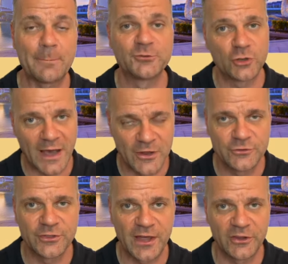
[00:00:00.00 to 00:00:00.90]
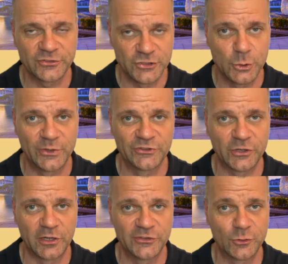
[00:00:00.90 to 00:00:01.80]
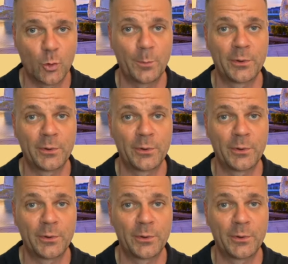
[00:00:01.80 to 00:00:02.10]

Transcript: up to $100,000 or a